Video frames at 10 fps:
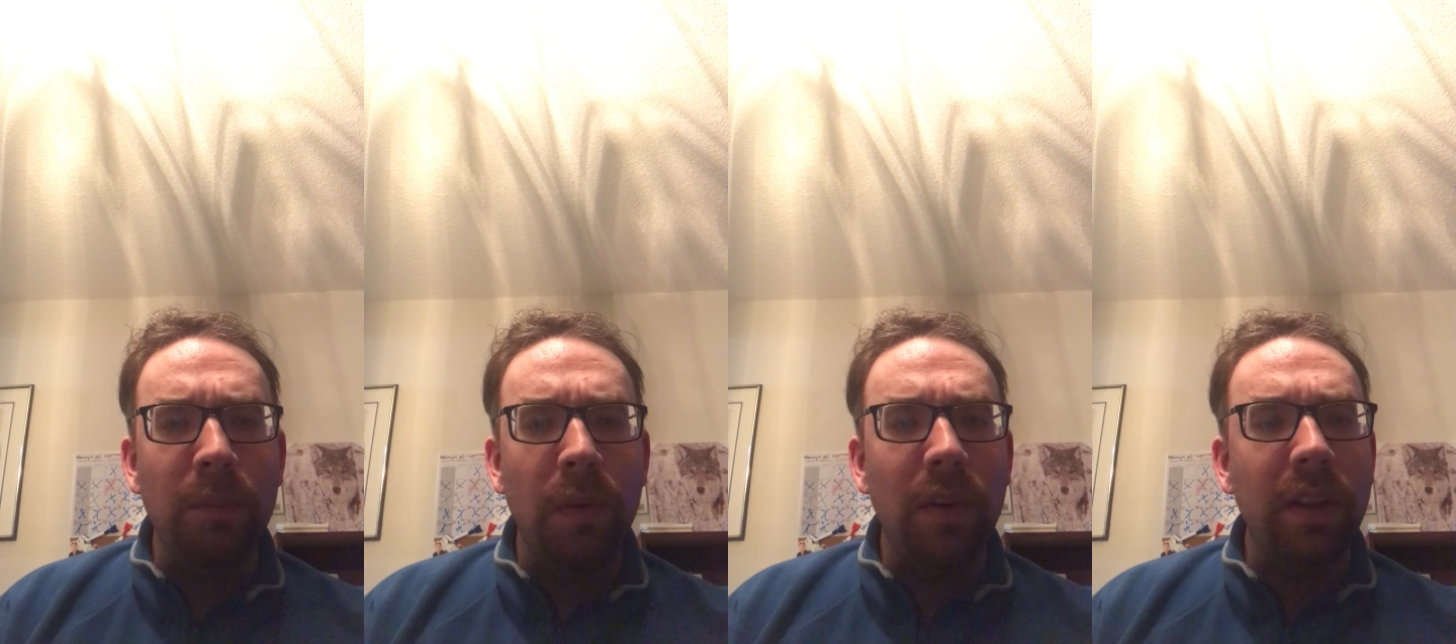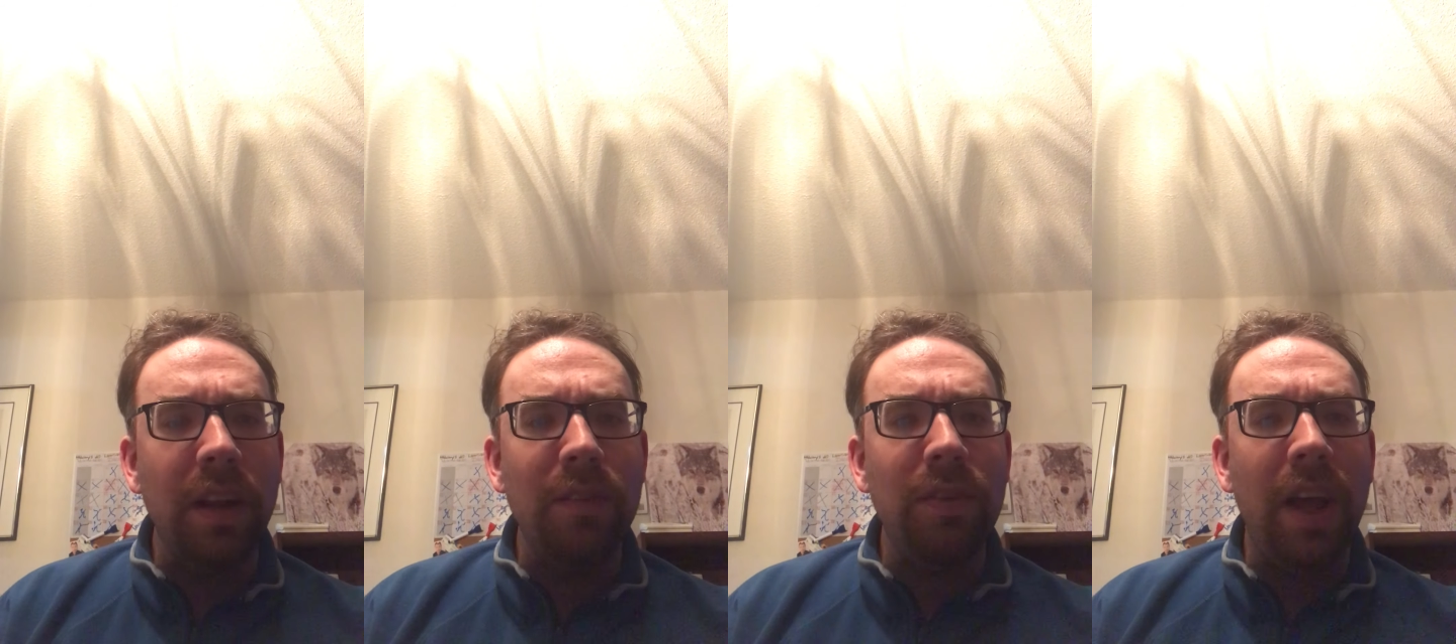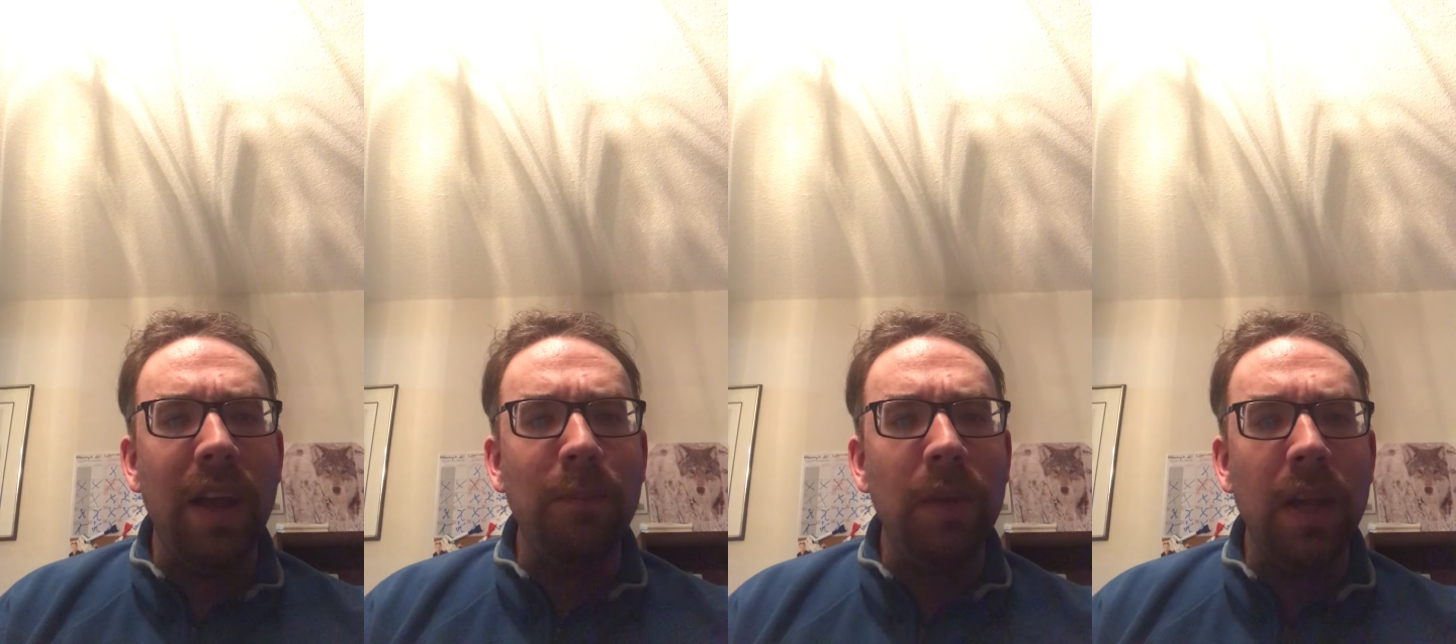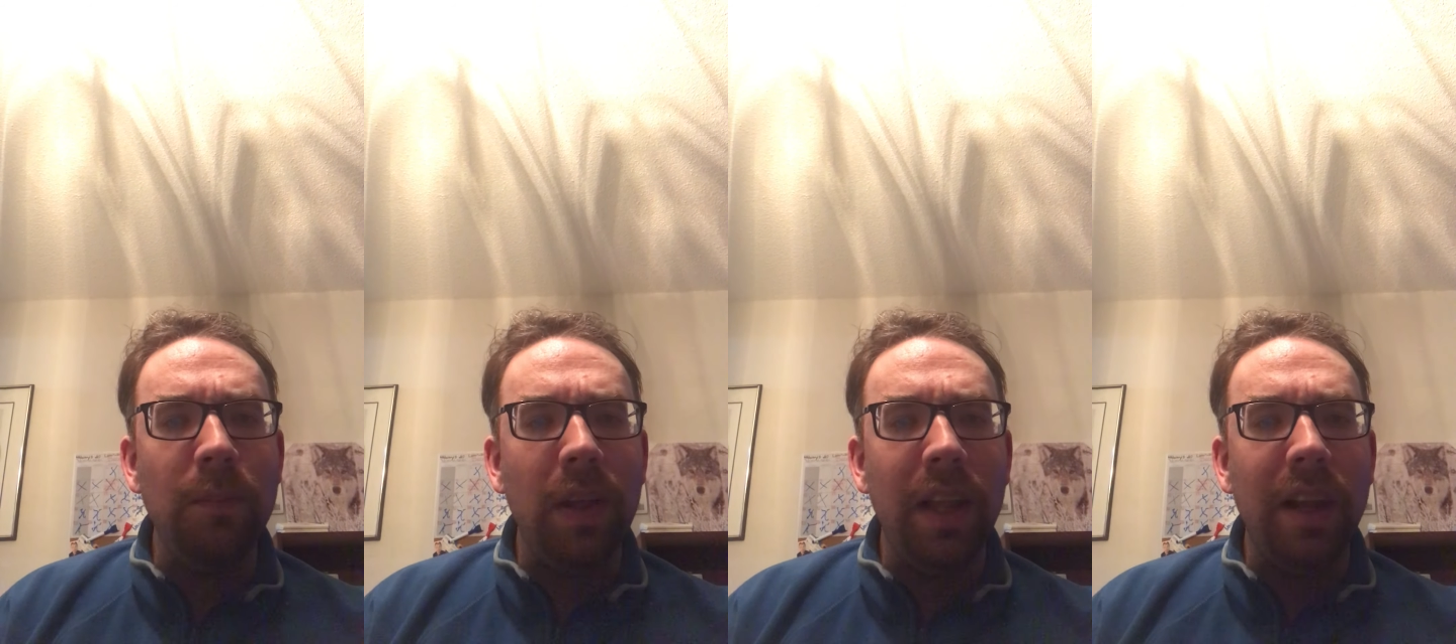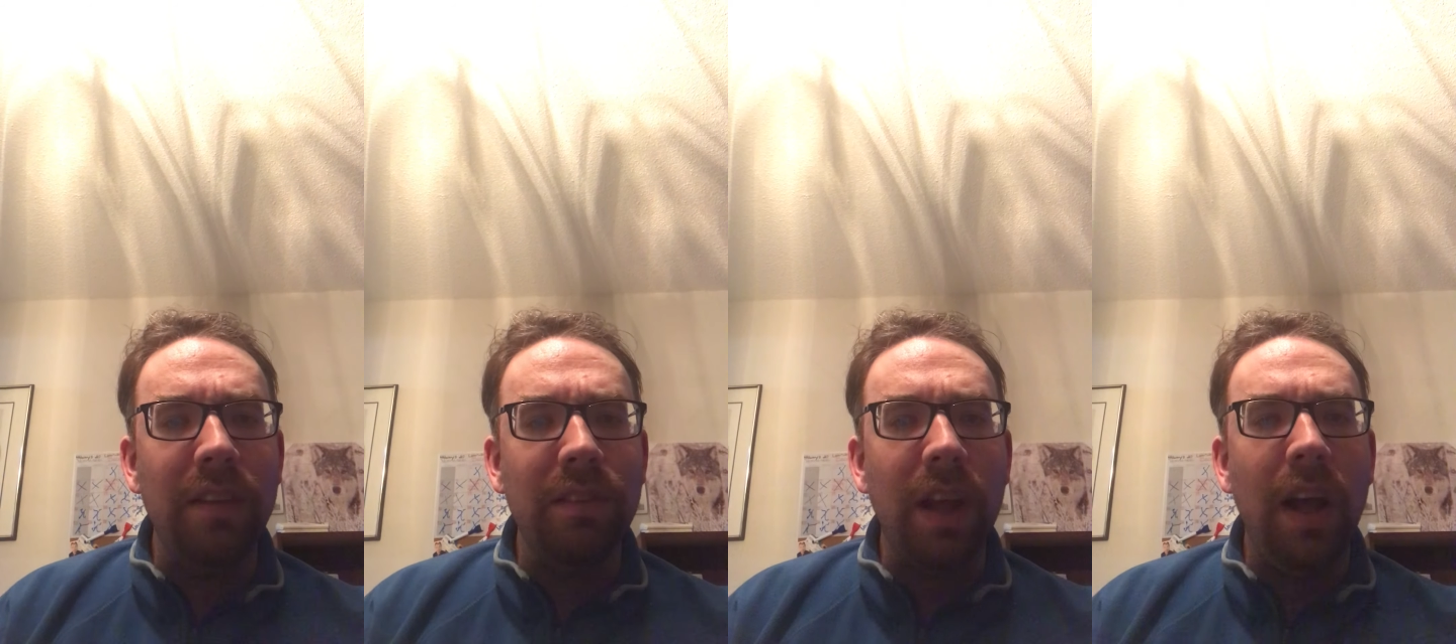more than 5 people at
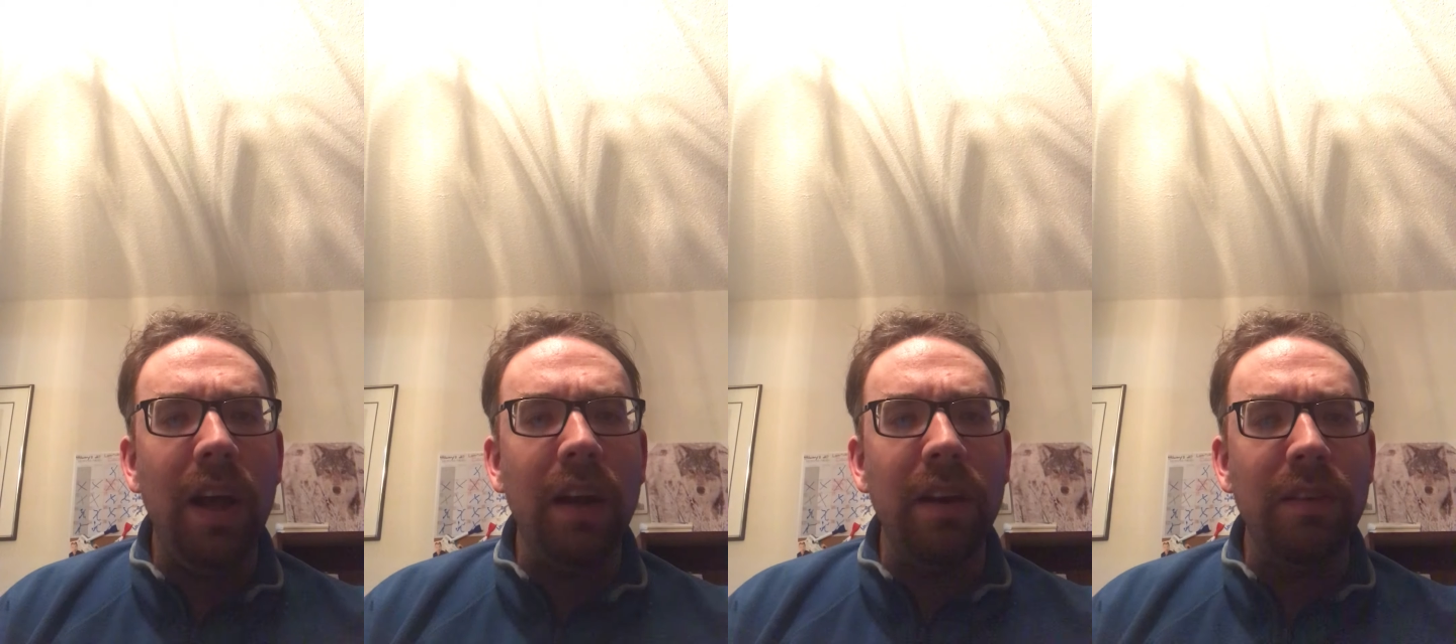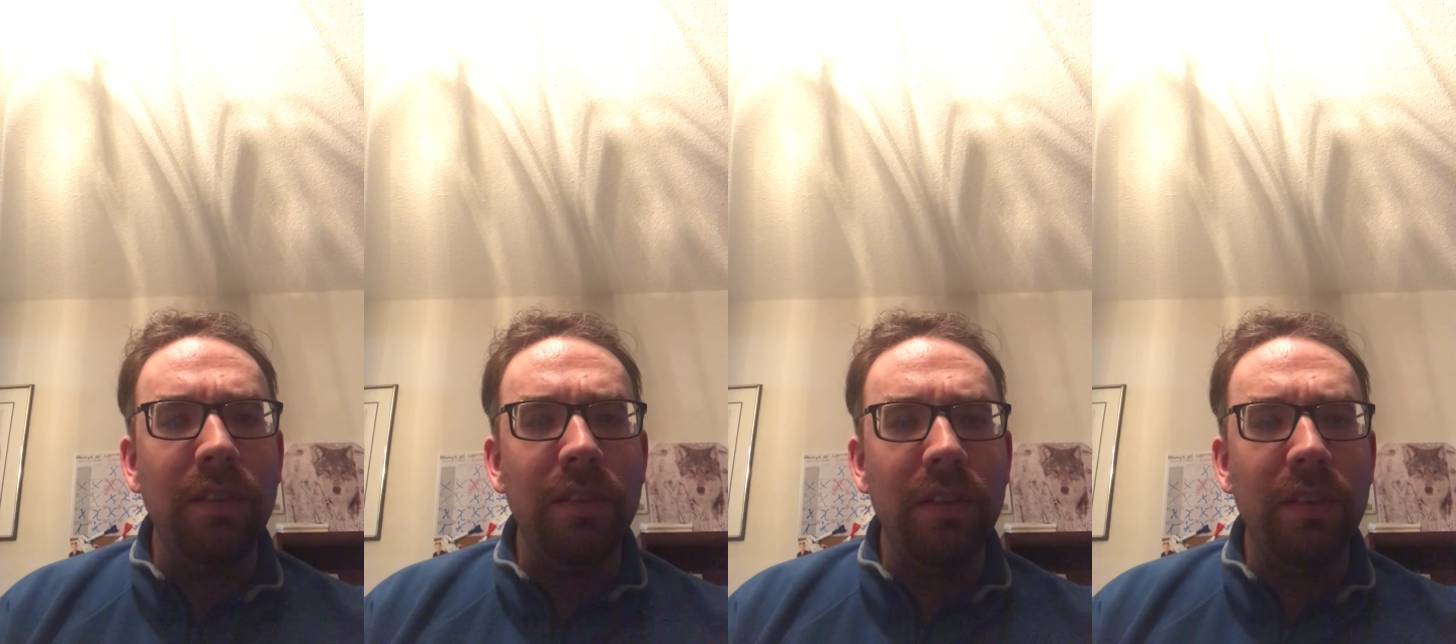his cottage,